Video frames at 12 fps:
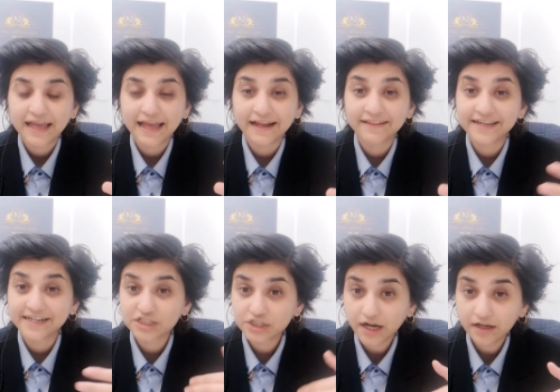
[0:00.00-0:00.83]
and
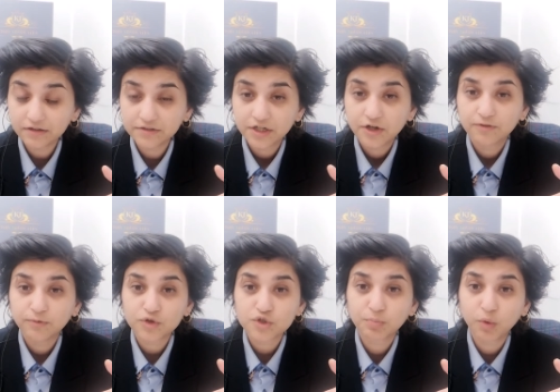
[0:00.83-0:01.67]
their child
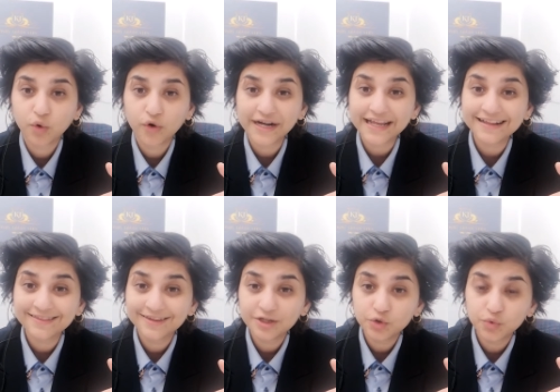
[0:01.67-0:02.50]
was born
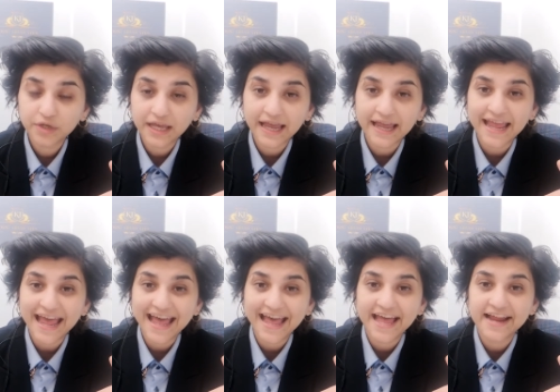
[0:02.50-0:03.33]
in the UK
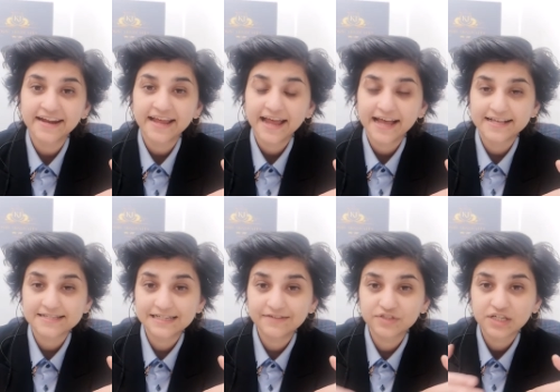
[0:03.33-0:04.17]
and
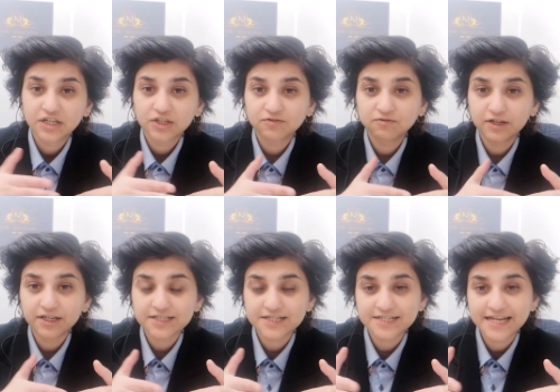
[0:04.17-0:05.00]
has lived the
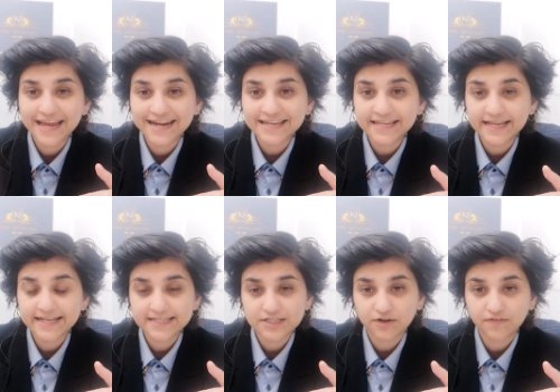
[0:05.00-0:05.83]
first 10
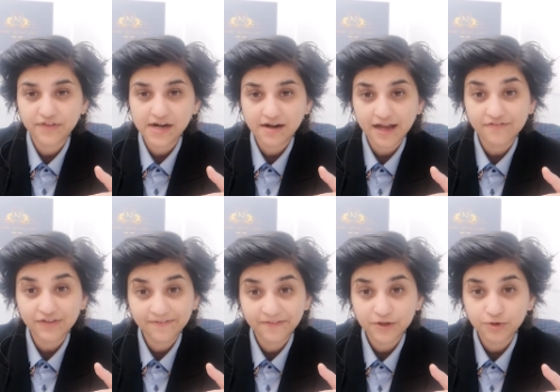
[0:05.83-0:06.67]
years of their life
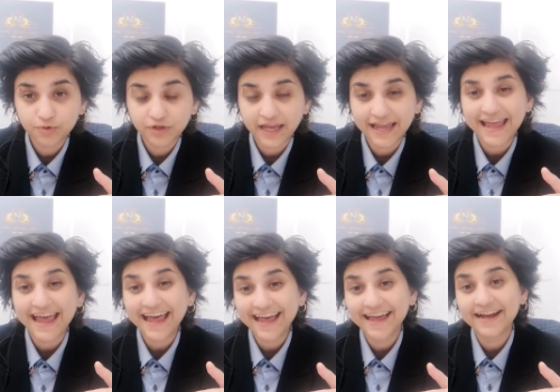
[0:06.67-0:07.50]
in the UK,
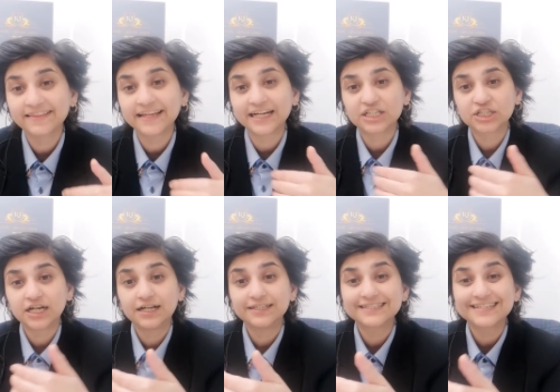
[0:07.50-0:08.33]
and that
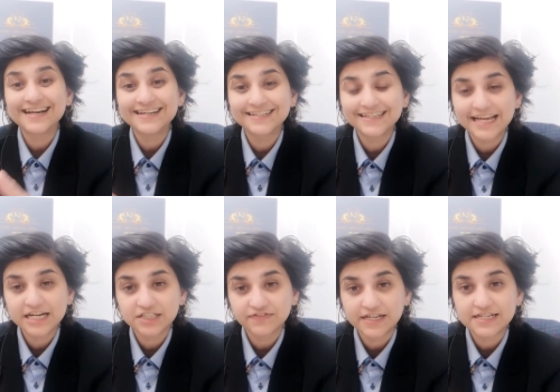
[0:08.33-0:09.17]
child is under the
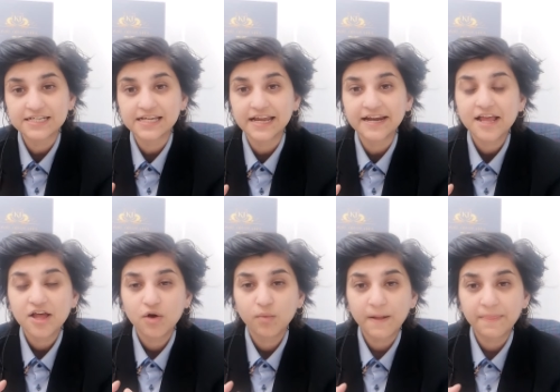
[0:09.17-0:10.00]
age of 18
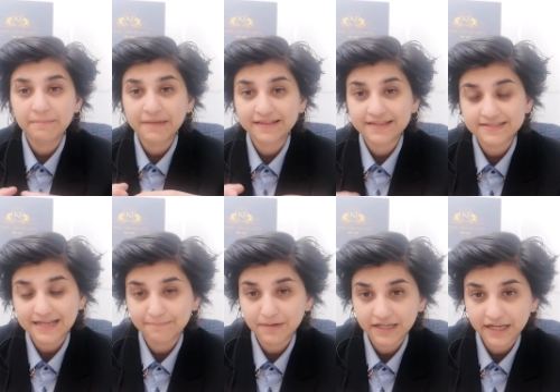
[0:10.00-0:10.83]
when they make this
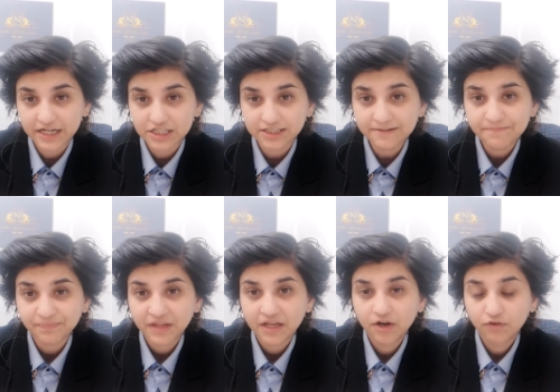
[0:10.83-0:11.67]
application
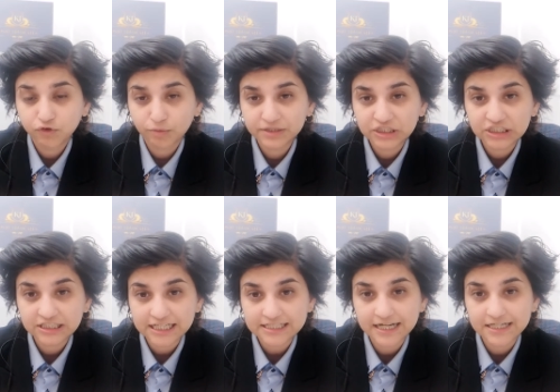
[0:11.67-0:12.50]
for British
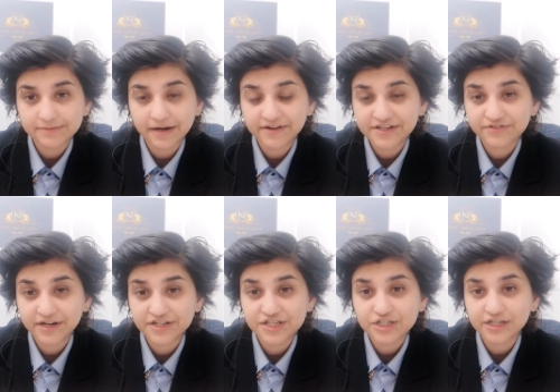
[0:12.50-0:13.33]
nationality by
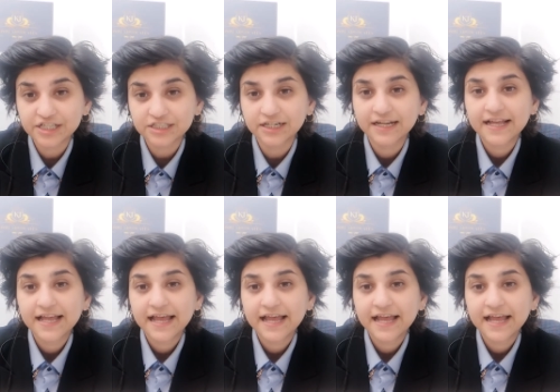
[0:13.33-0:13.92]
registration.